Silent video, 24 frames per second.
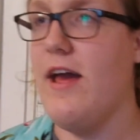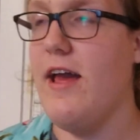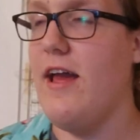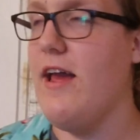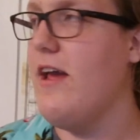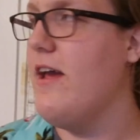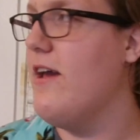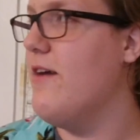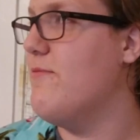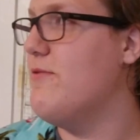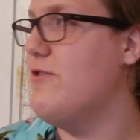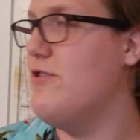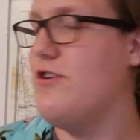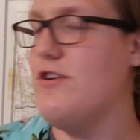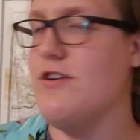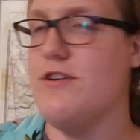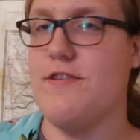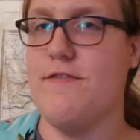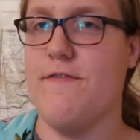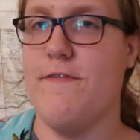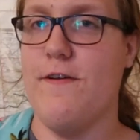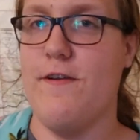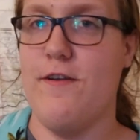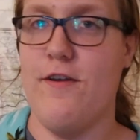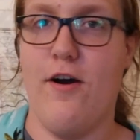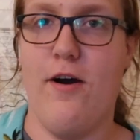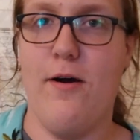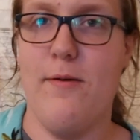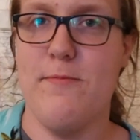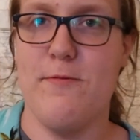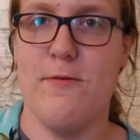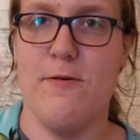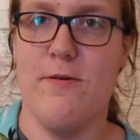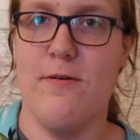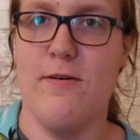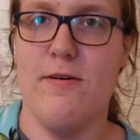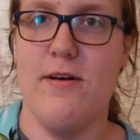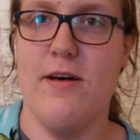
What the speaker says: it was just phenomenal.